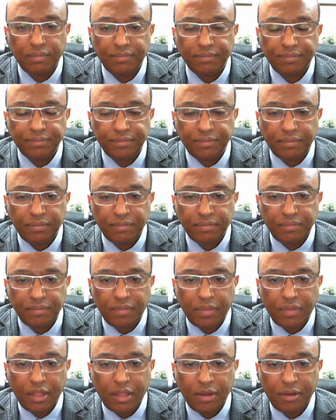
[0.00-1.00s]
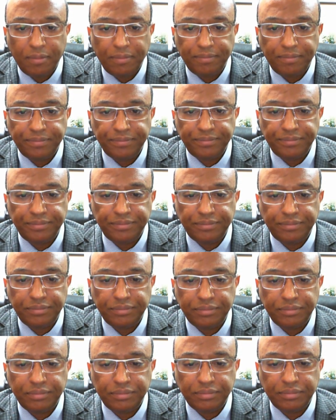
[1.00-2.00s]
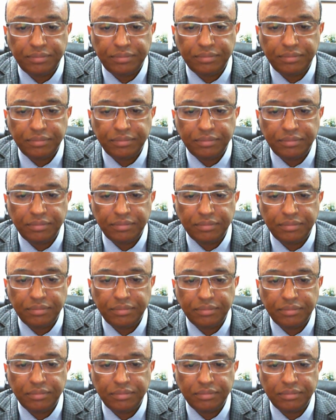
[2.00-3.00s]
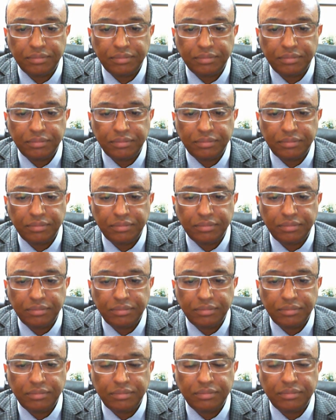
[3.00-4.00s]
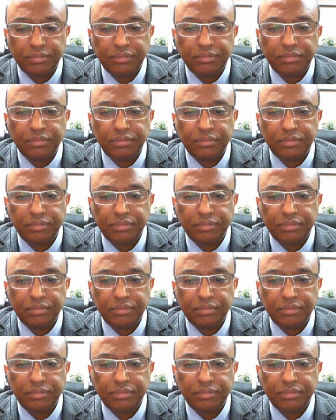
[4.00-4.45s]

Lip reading: (silent)